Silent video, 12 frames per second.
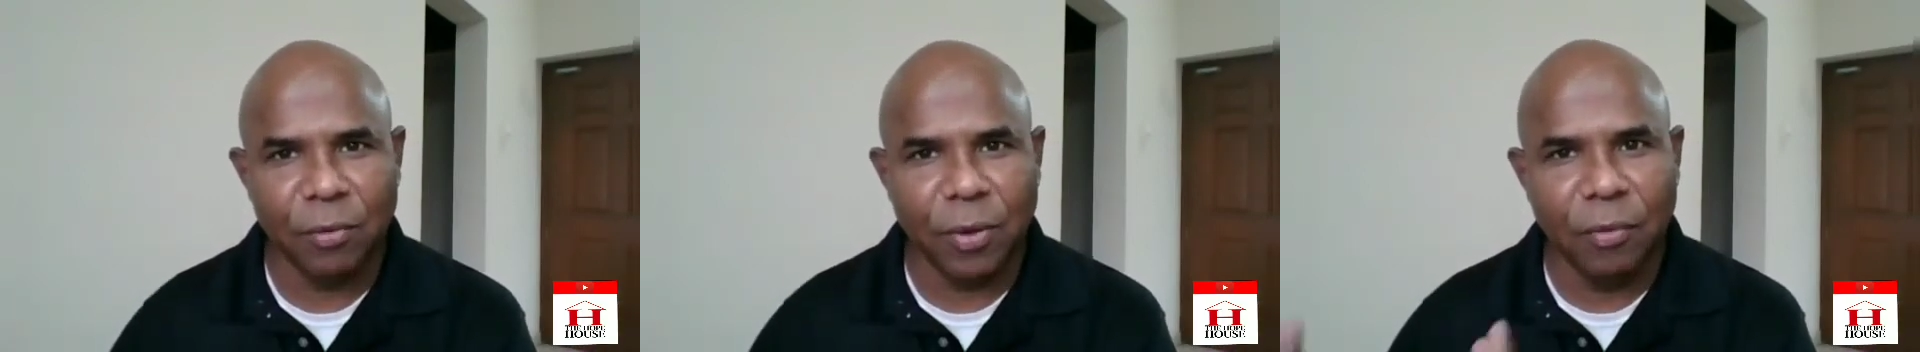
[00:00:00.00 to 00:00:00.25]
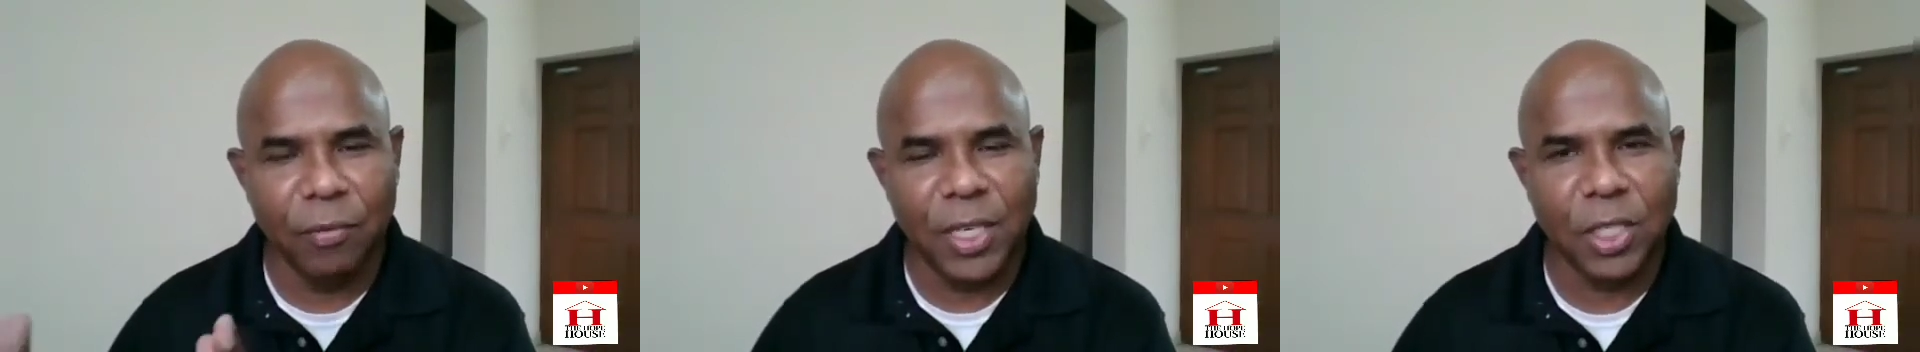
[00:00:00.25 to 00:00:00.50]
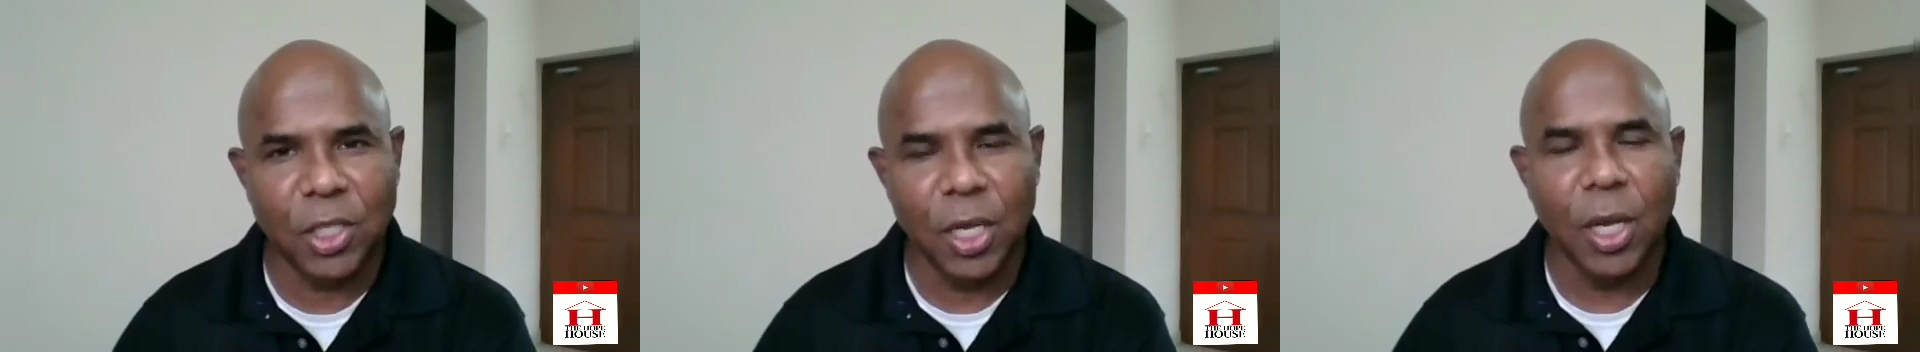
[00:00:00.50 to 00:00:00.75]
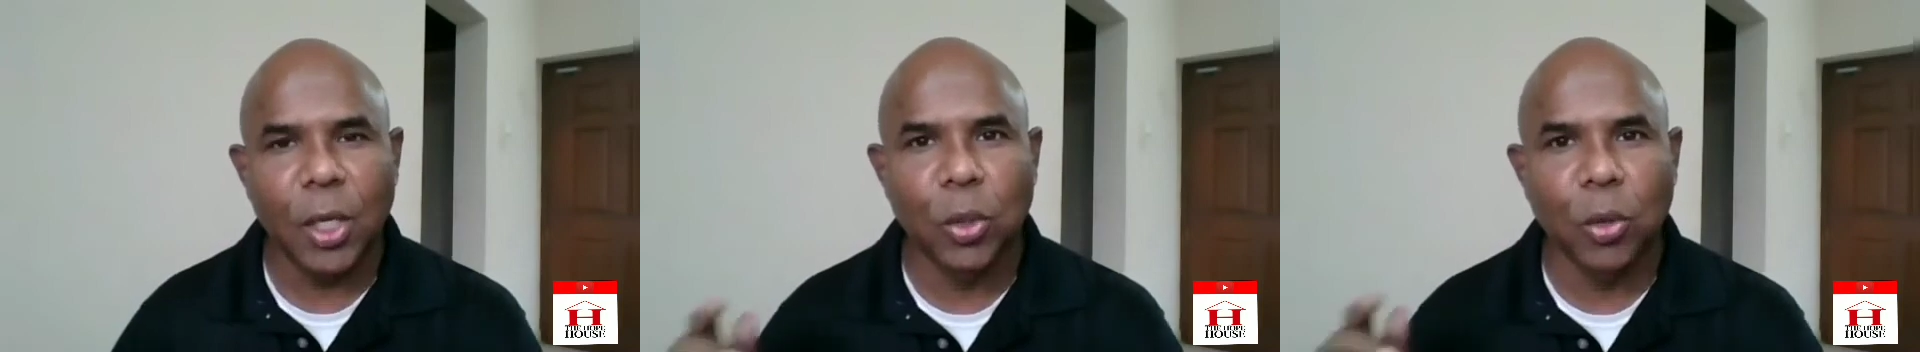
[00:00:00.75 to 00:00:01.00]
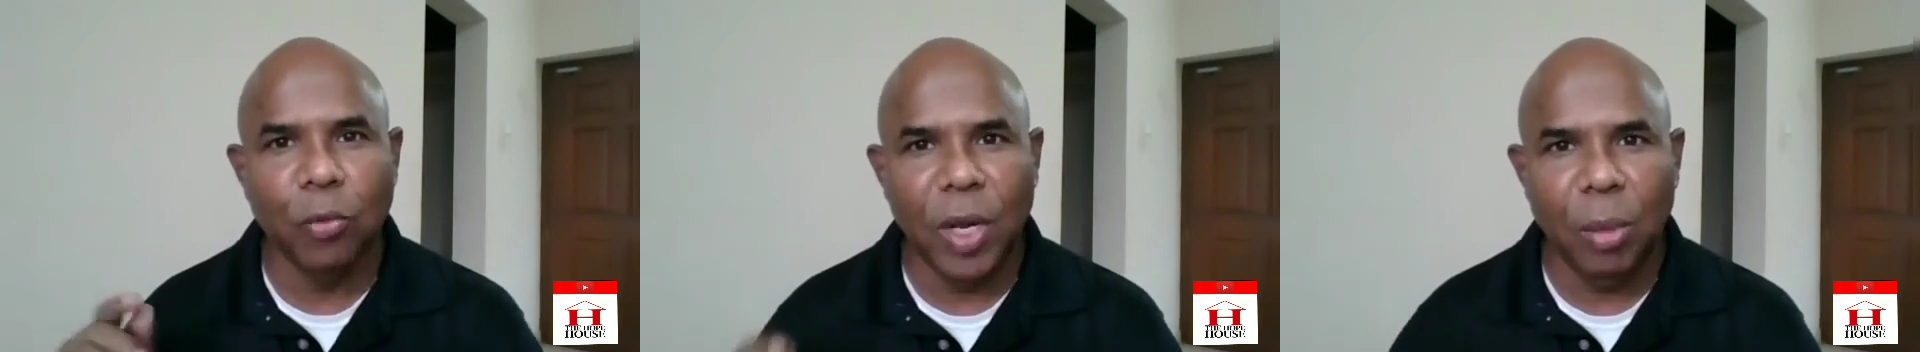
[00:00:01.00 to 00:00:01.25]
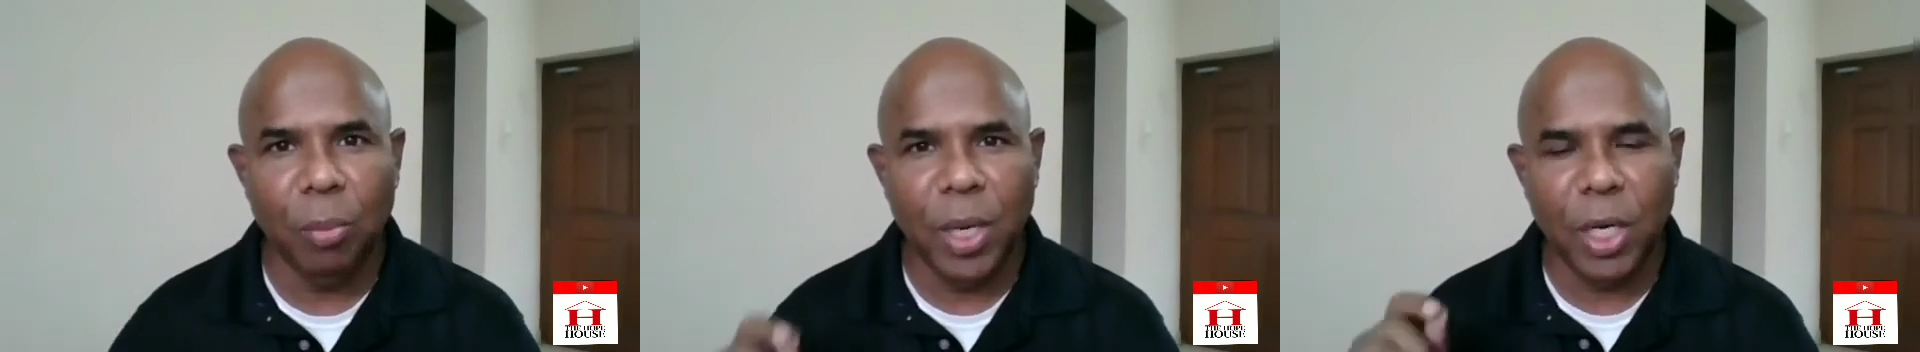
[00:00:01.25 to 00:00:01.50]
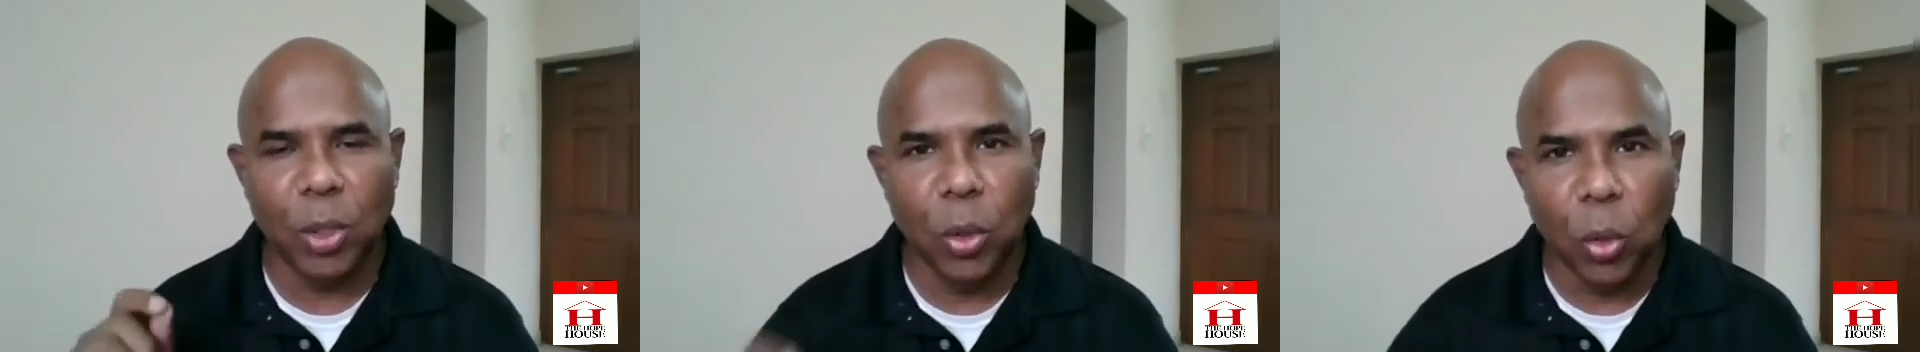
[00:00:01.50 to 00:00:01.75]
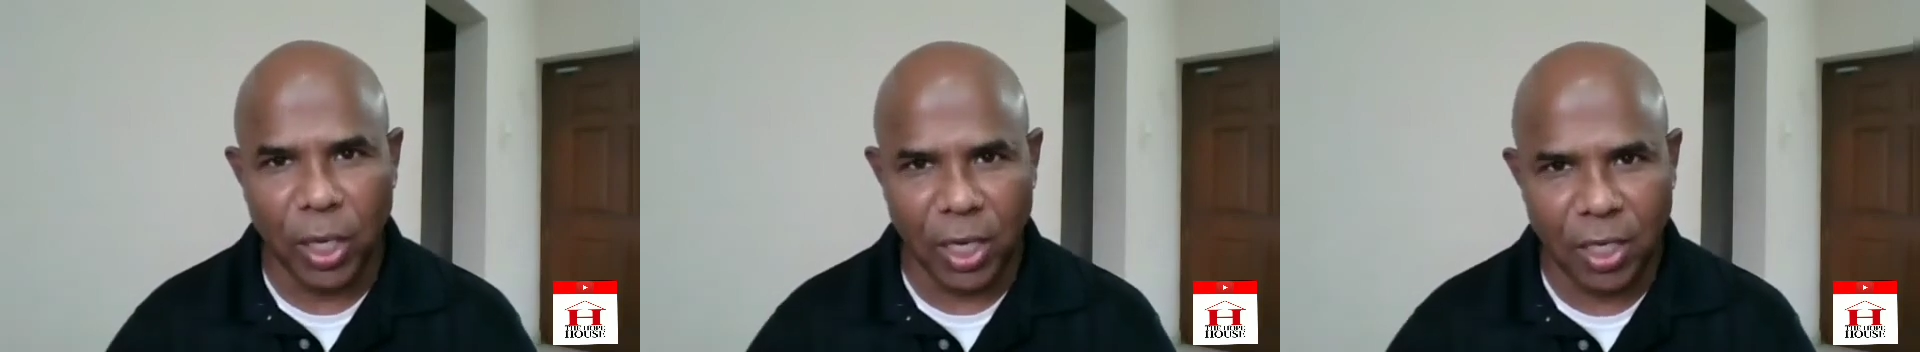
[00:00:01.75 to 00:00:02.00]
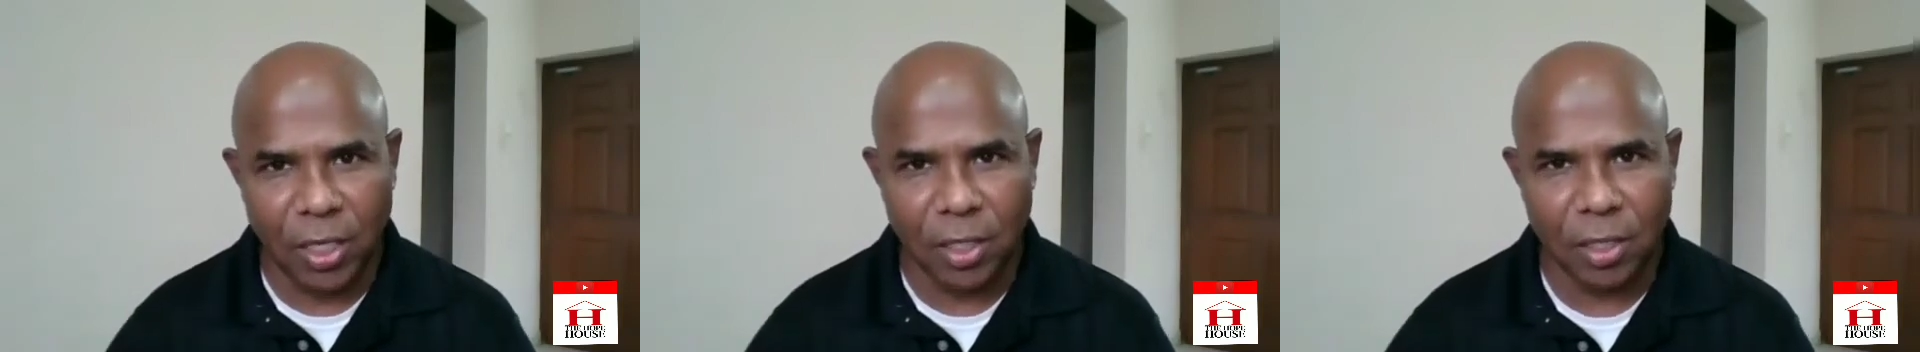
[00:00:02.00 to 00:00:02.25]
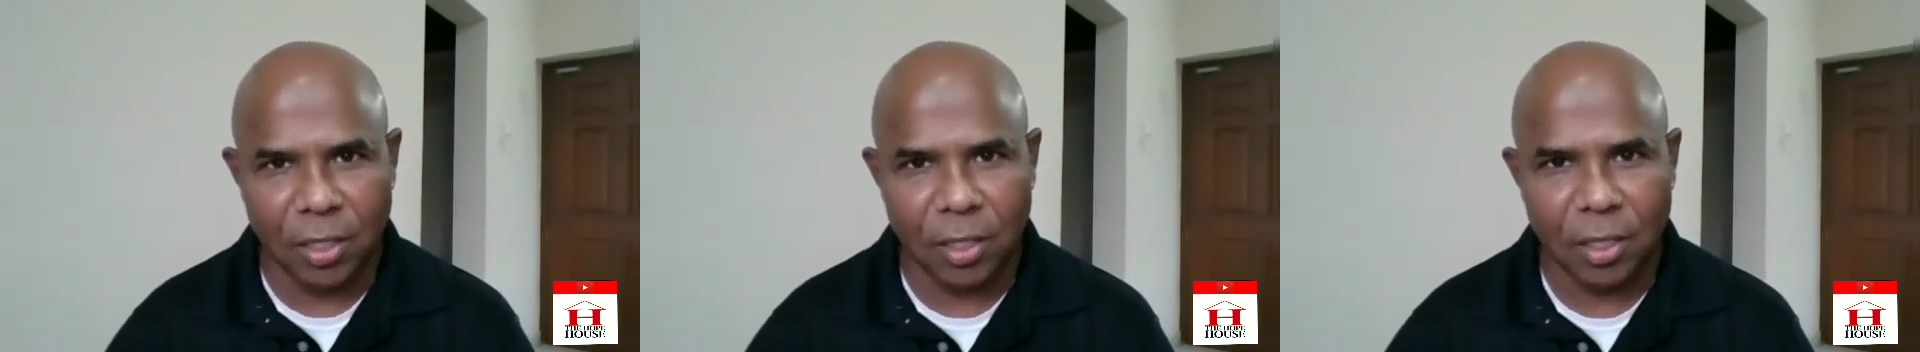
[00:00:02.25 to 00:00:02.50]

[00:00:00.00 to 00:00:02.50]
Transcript: for which you will be doing